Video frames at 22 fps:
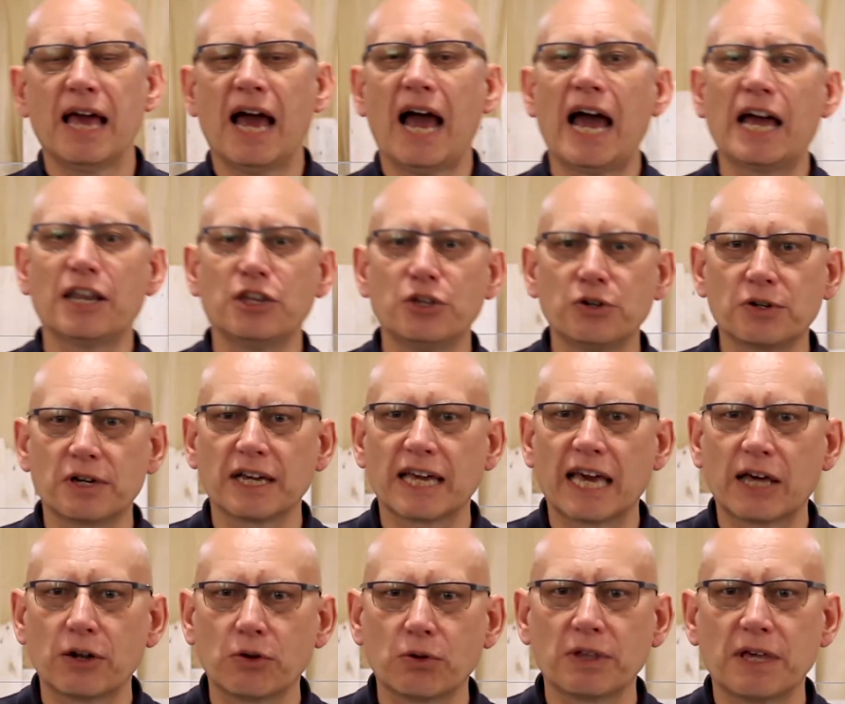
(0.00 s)
And you can
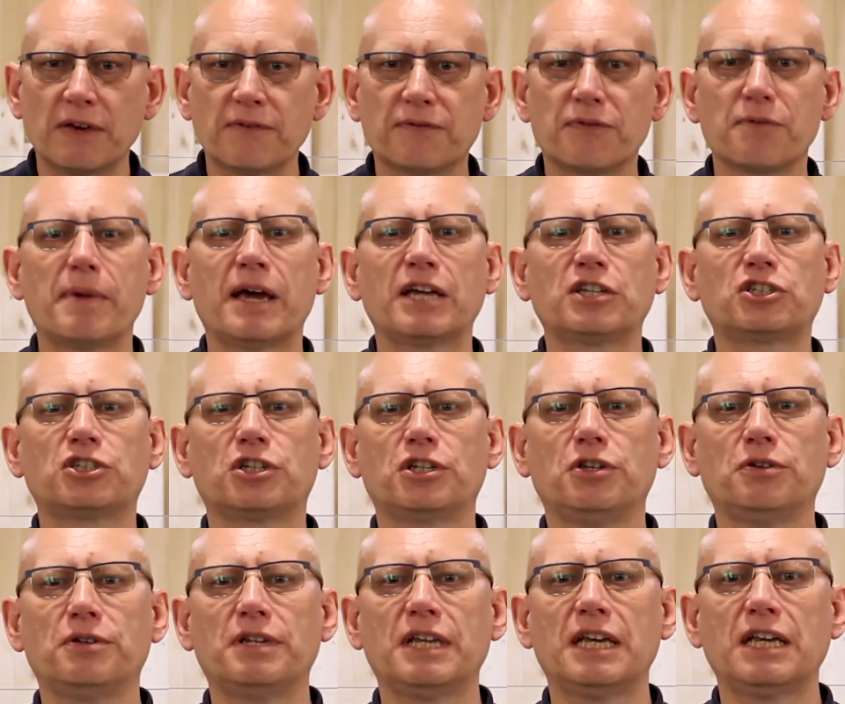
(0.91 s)
get all the
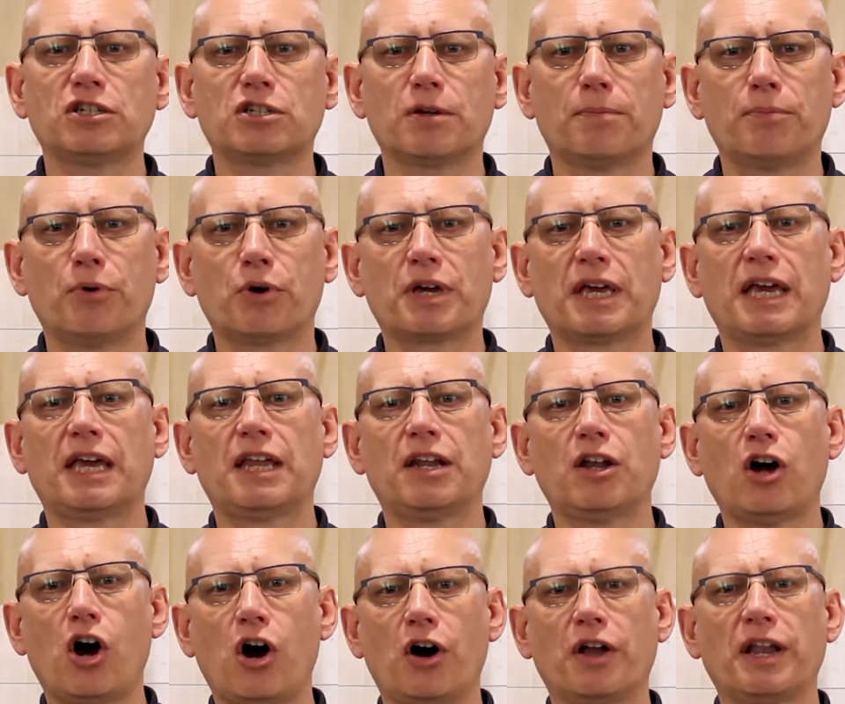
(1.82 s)
information you need to book
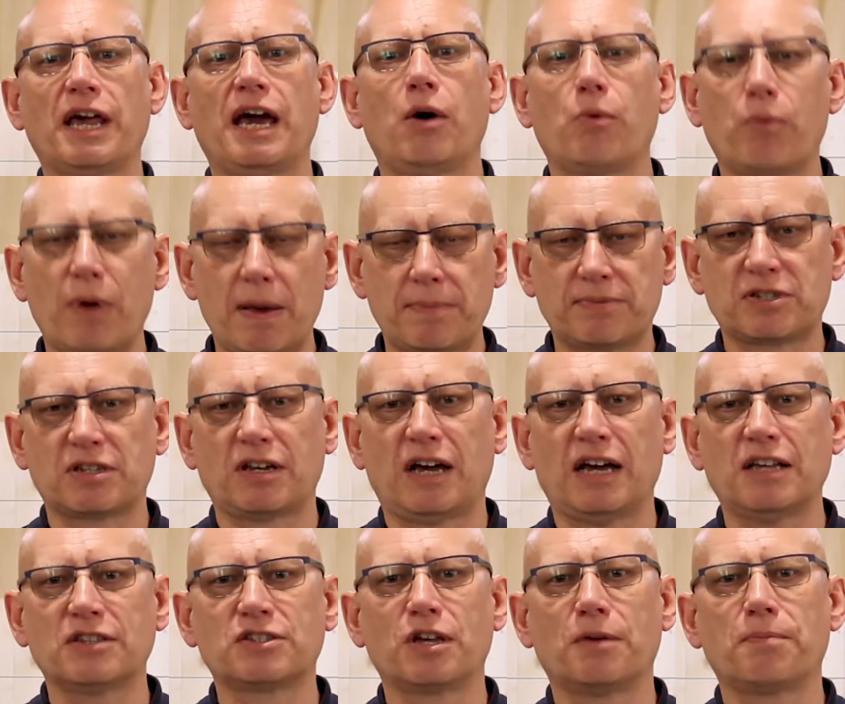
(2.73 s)
in on our
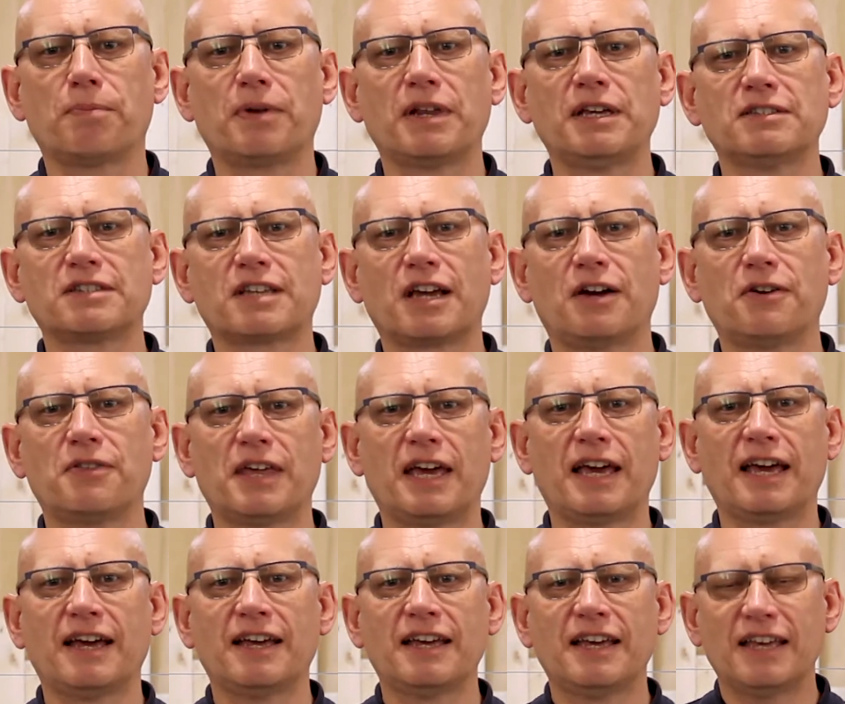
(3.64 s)
website. So please go
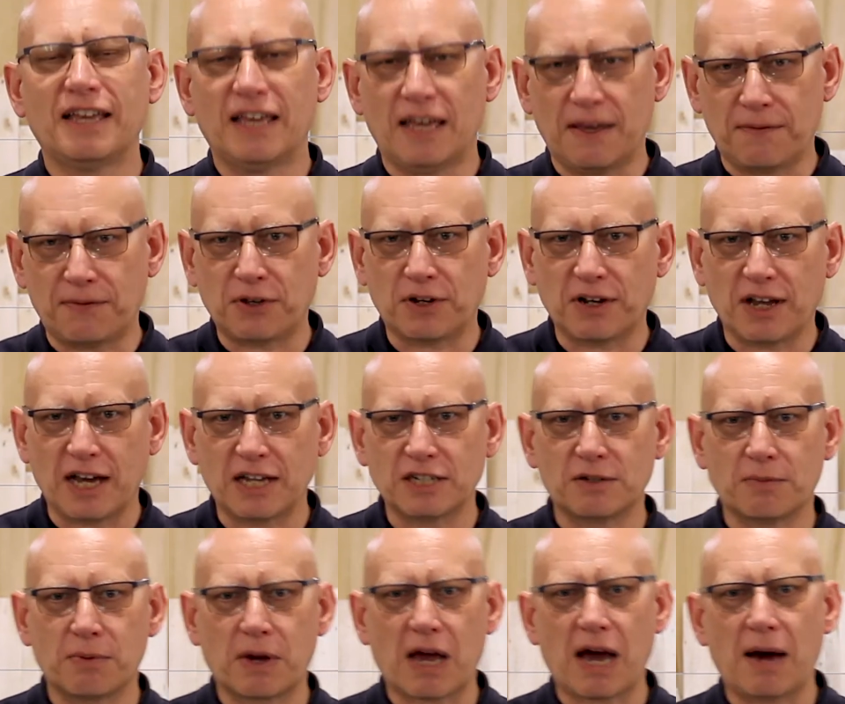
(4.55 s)
there if you'd like
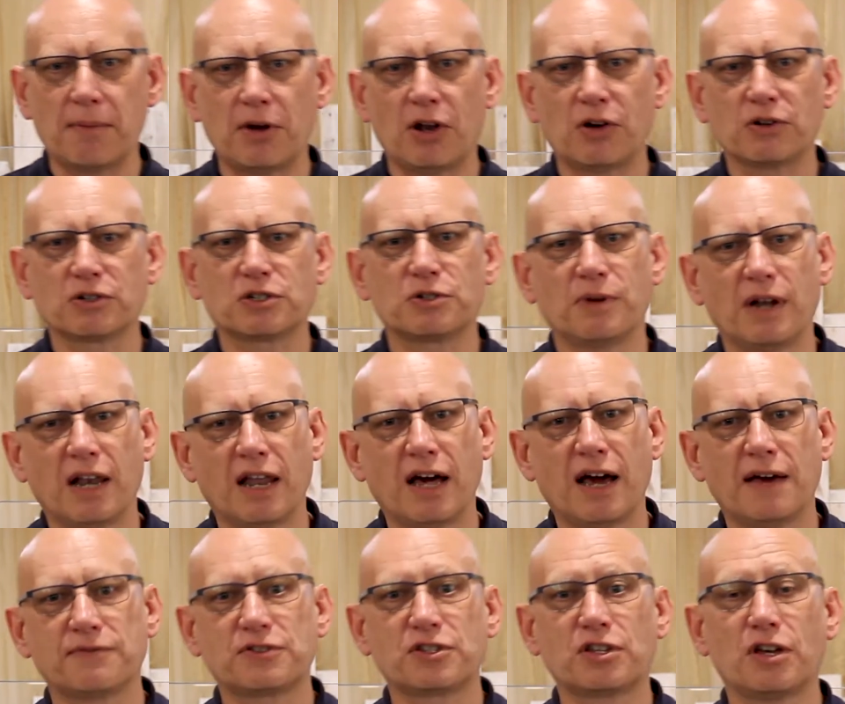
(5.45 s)
to come along to a
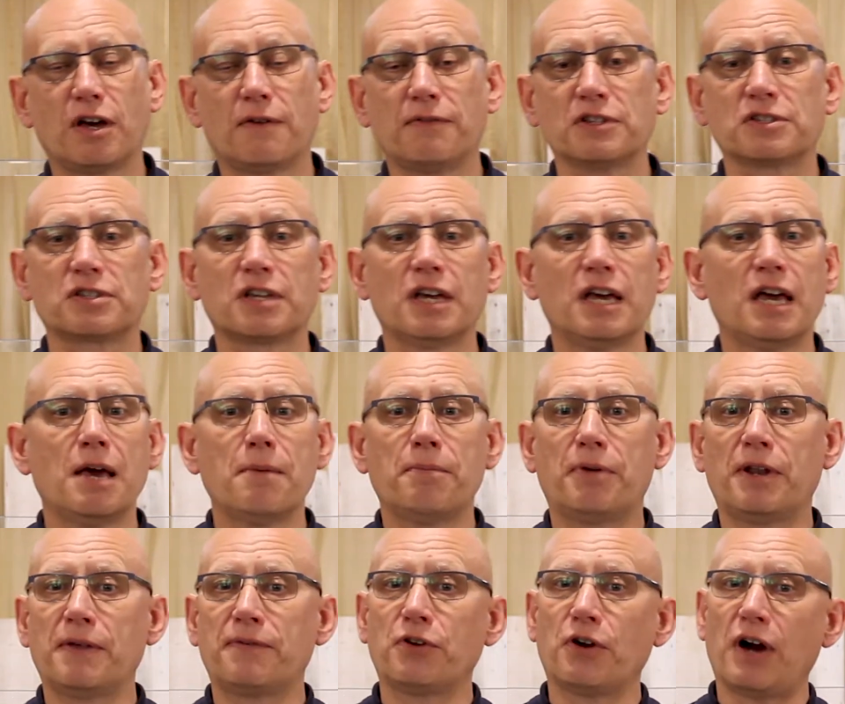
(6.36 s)
live service.
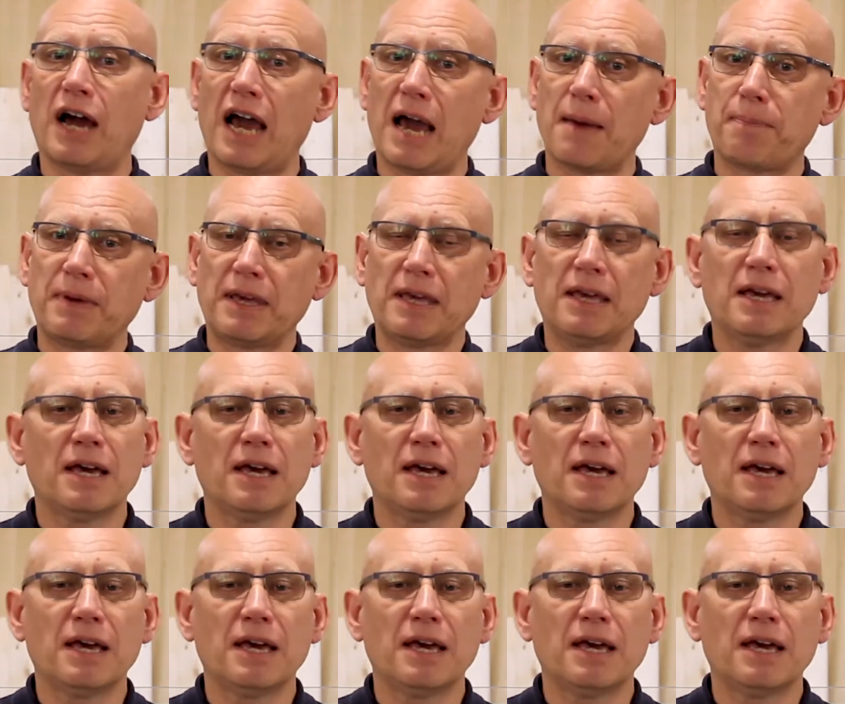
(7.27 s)
But if you're happy